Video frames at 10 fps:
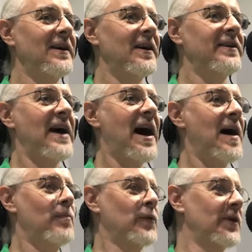an
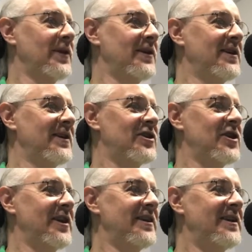opera that
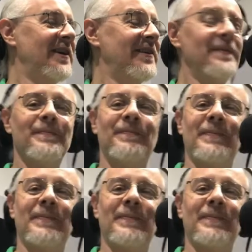she had done.